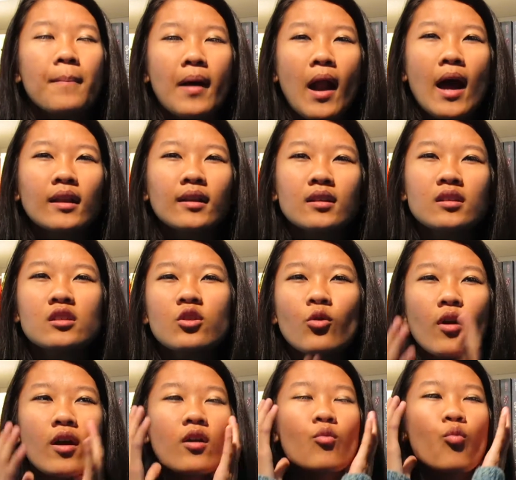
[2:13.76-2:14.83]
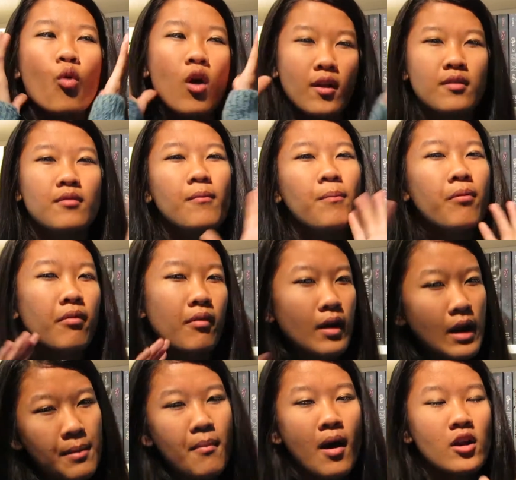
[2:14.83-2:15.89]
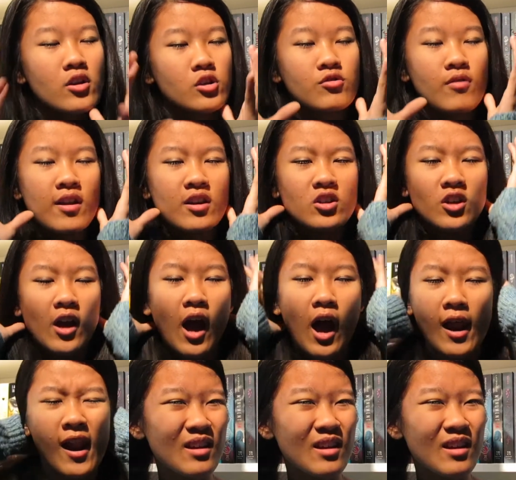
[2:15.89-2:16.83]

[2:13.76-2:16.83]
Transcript: but I listened to it in one pretty much straight shot.